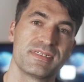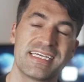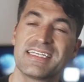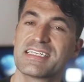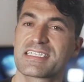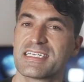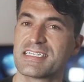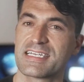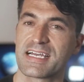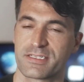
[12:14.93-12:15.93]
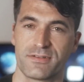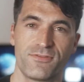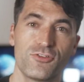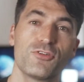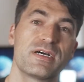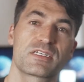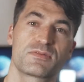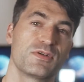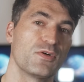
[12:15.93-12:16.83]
data syntax and formats would